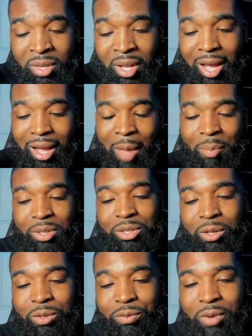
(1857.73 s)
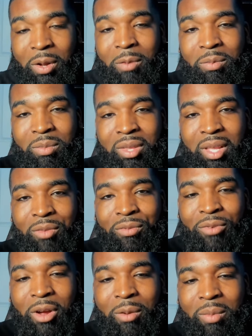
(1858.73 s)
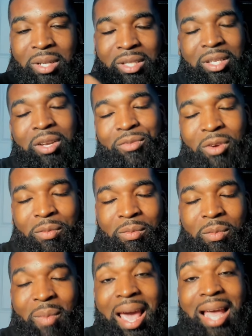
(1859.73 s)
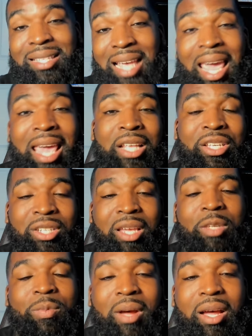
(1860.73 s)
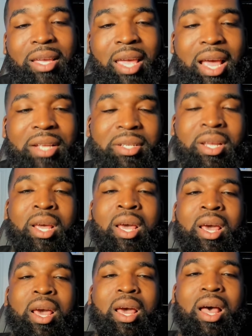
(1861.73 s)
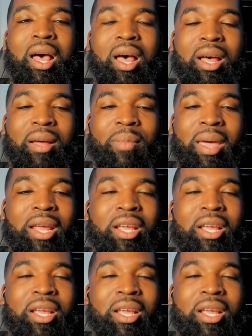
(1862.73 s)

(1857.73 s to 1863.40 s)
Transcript: uh, episodes from from uh, a, from Matt's and Shane's podcast. Oh man,